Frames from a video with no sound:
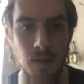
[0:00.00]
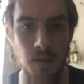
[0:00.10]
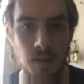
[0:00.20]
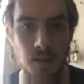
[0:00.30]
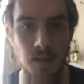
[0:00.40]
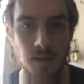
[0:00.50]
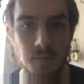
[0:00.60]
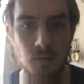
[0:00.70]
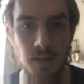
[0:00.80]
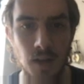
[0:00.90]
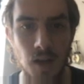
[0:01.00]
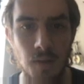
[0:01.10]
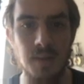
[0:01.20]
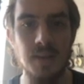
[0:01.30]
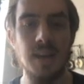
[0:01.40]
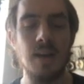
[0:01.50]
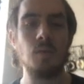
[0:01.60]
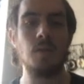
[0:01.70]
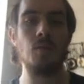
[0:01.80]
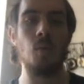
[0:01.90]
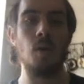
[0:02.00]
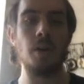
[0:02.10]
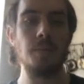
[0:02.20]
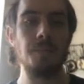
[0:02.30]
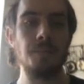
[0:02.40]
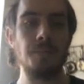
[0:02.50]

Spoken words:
It is moving up and down with the water.